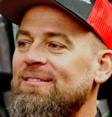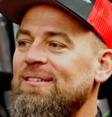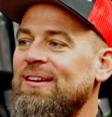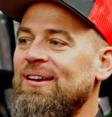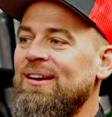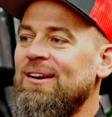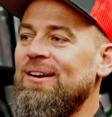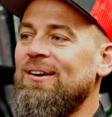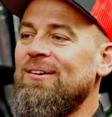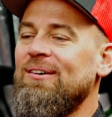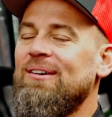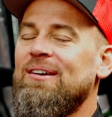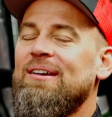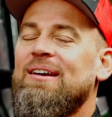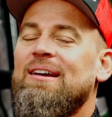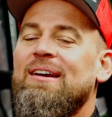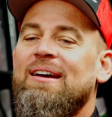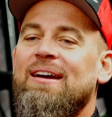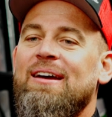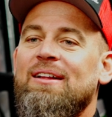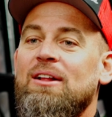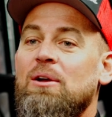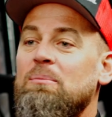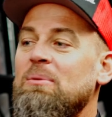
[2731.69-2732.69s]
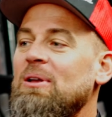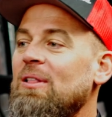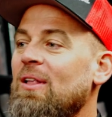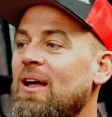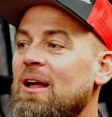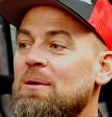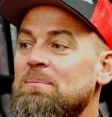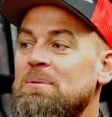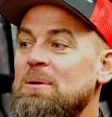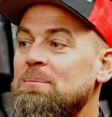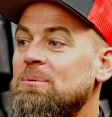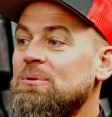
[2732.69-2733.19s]
and there'll be a lot
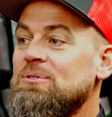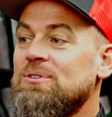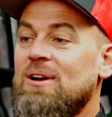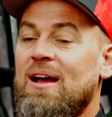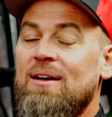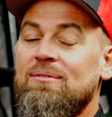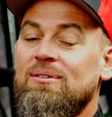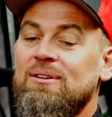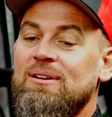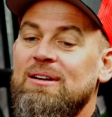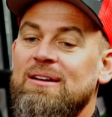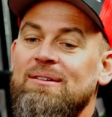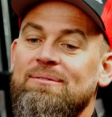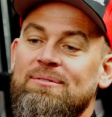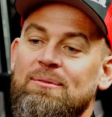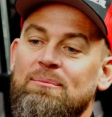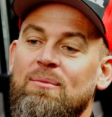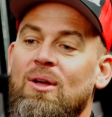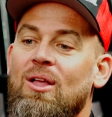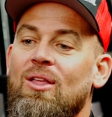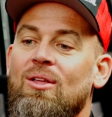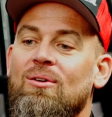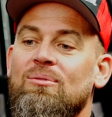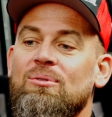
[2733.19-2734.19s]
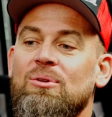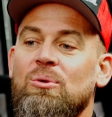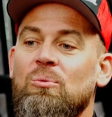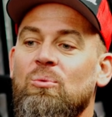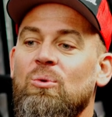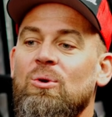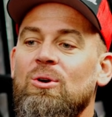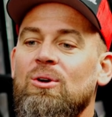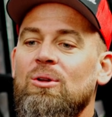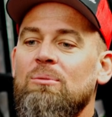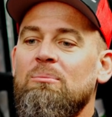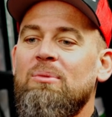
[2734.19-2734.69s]
of people traveling in from all over the
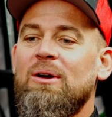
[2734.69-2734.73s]
world.